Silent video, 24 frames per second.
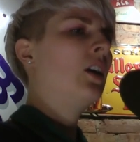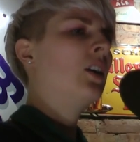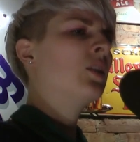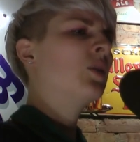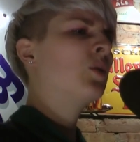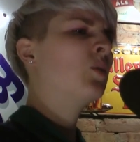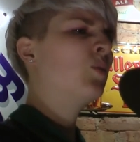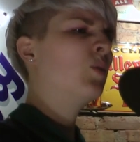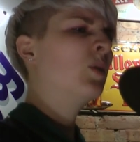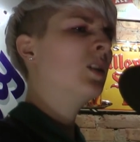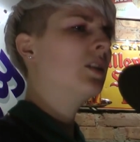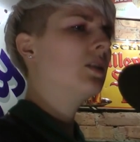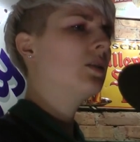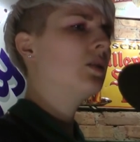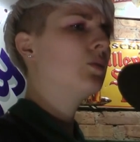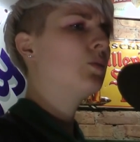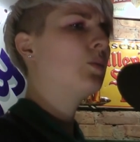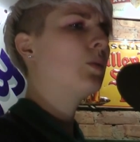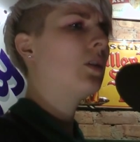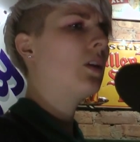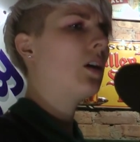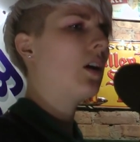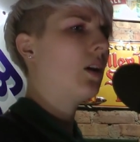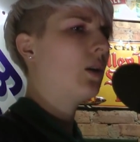The world
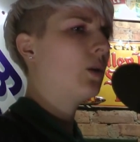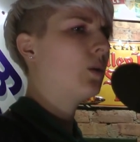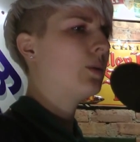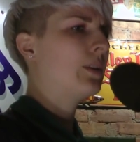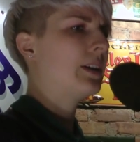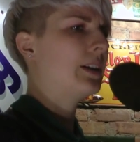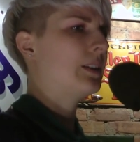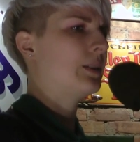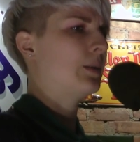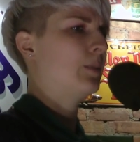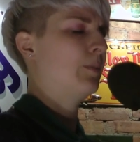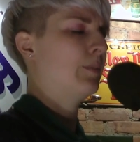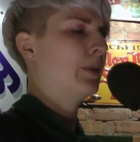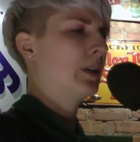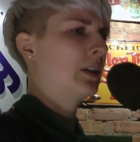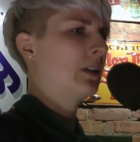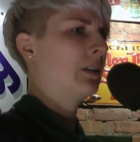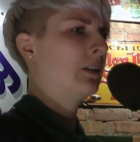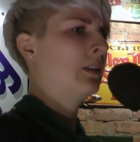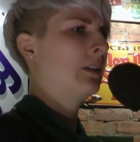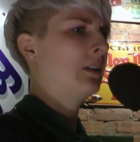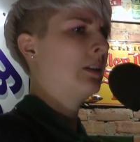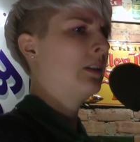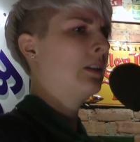will always
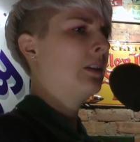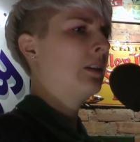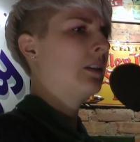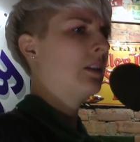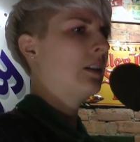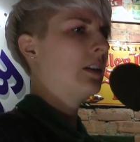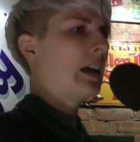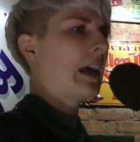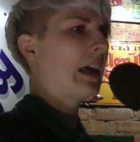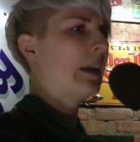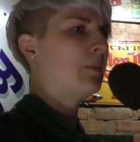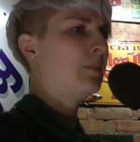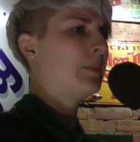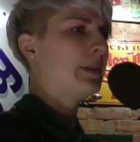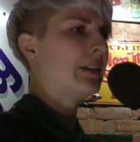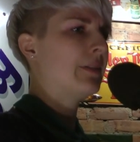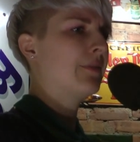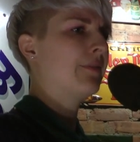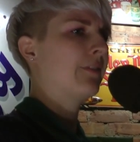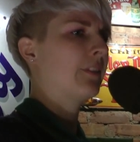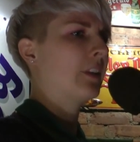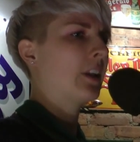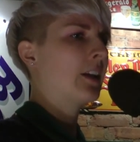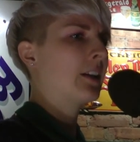burn and be
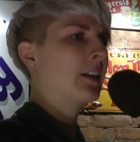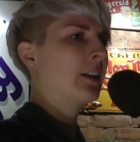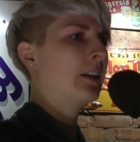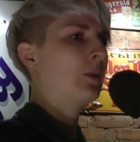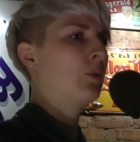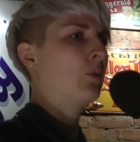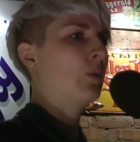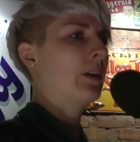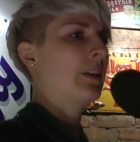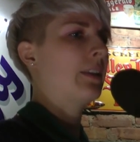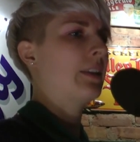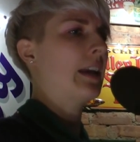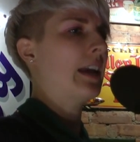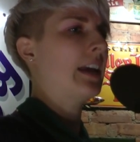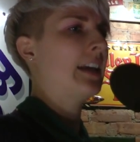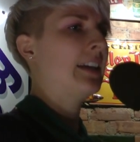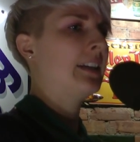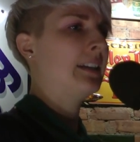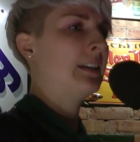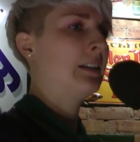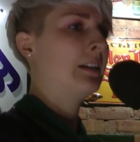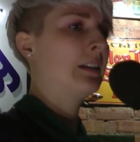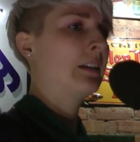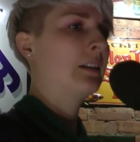flooded with
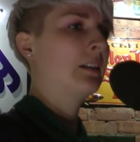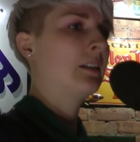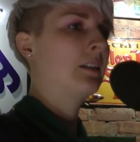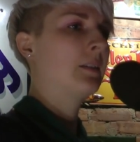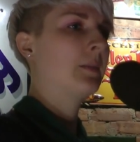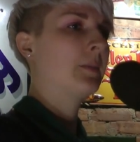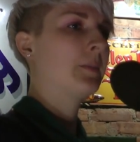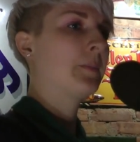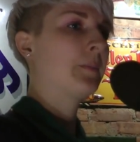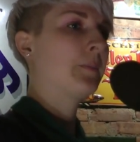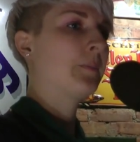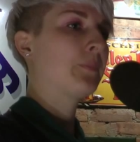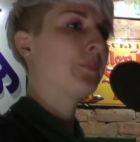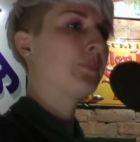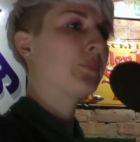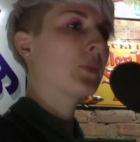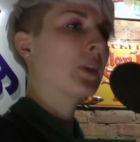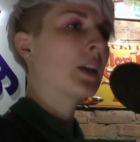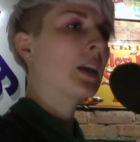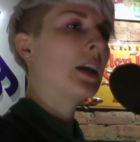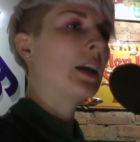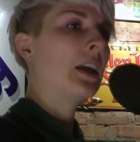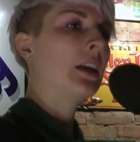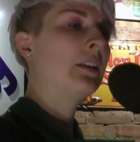aid.
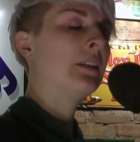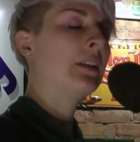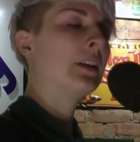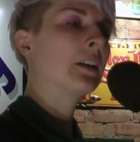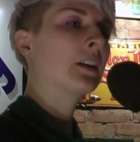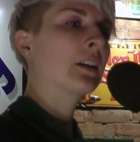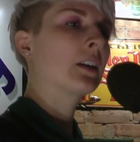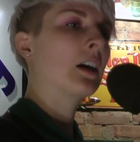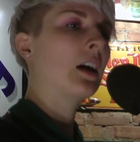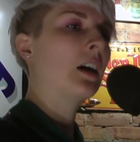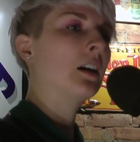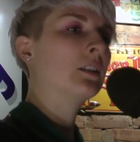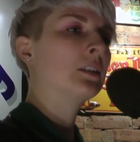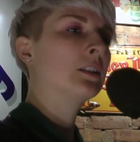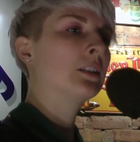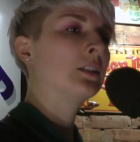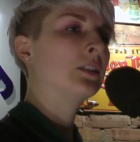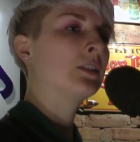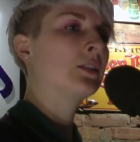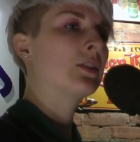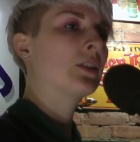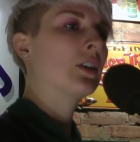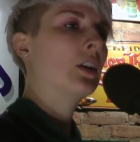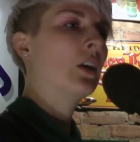In their
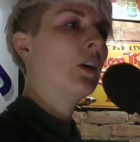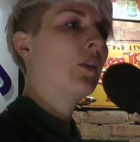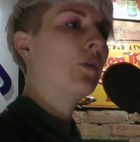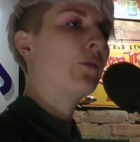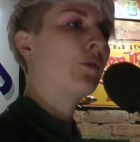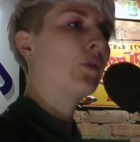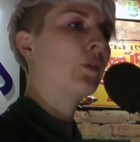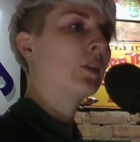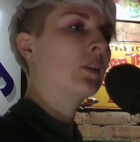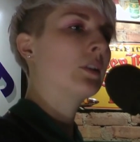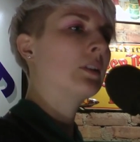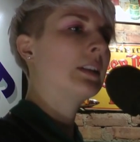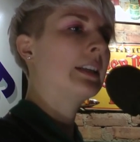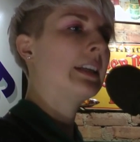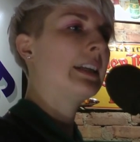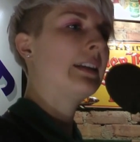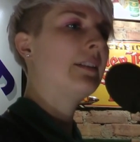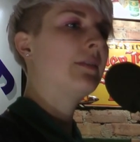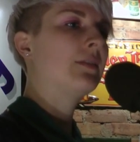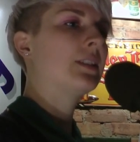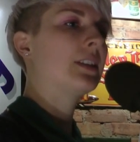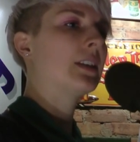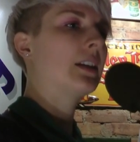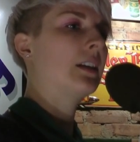colors, four
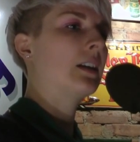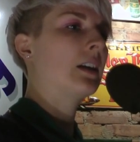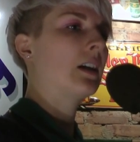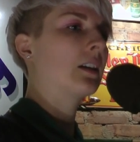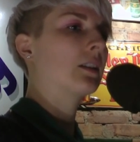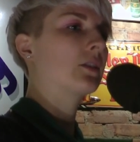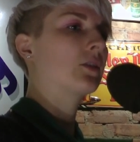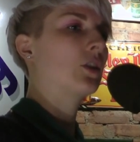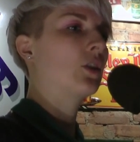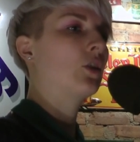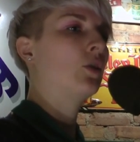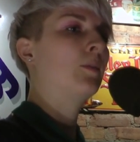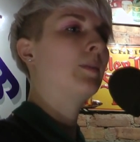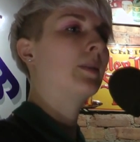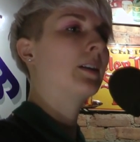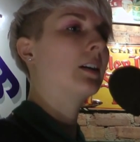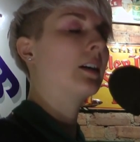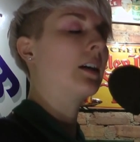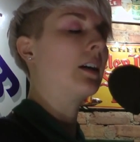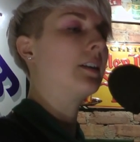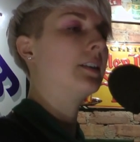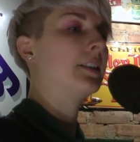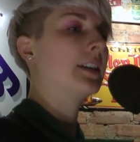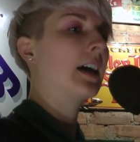leaves in
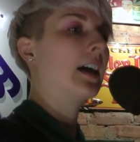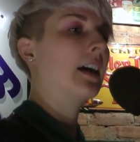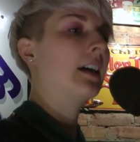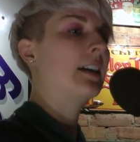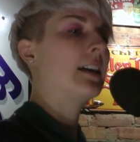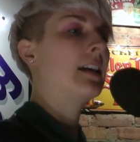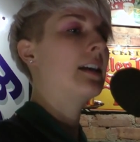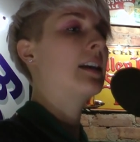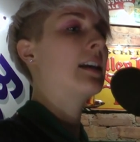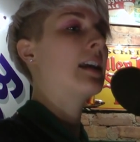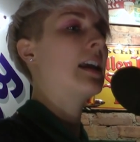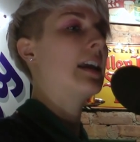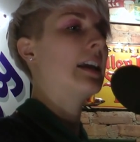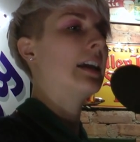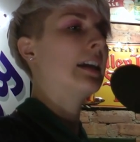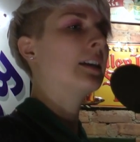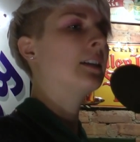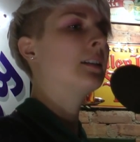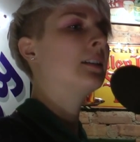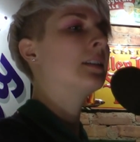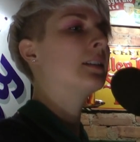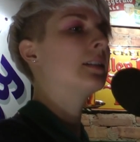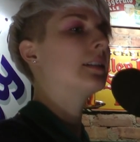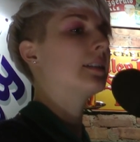October are dying
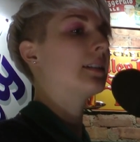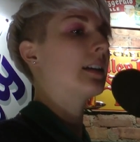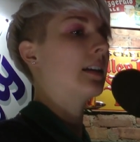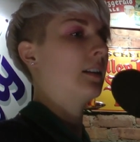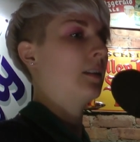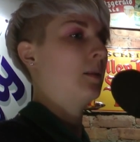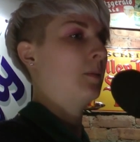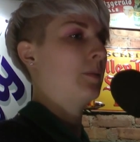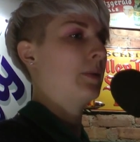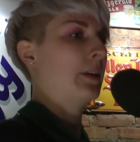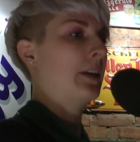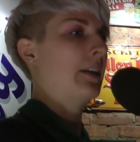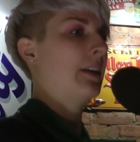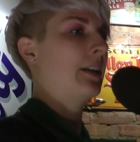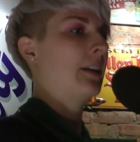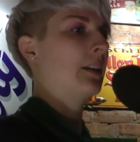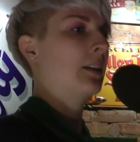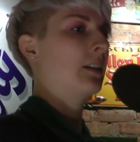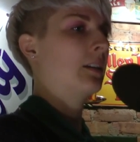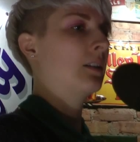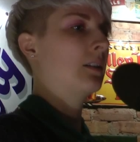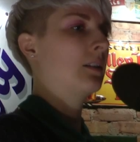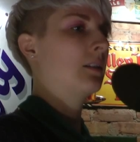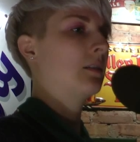and
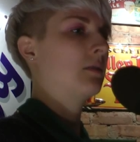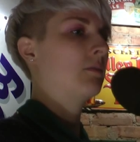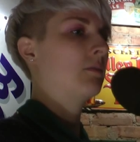celebrating.